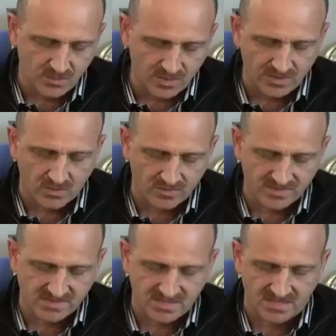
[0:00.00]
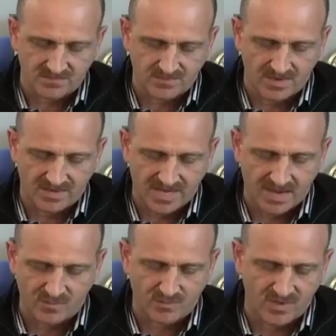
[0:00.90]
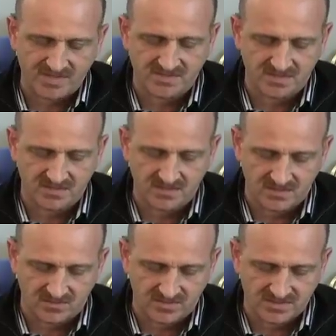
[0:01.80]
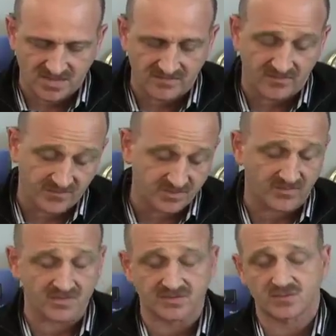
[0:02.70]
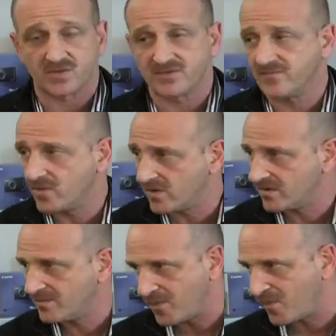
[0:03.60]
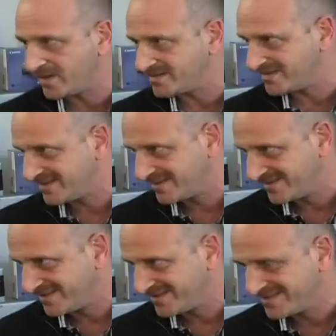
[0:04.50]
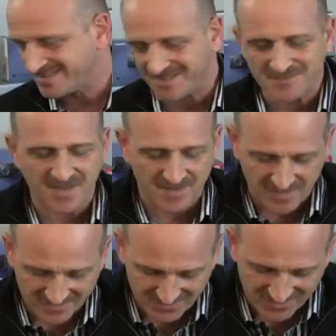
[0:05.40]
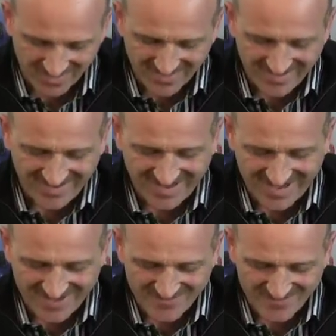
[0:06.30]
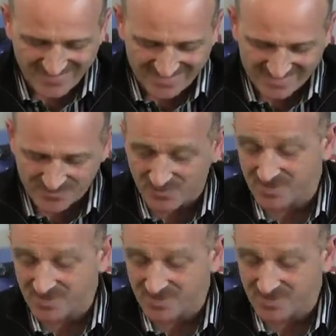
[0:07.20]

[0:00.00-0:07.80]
you wouldn't normally see on a camera priced at this level. First of all, the 24.6 megapixels is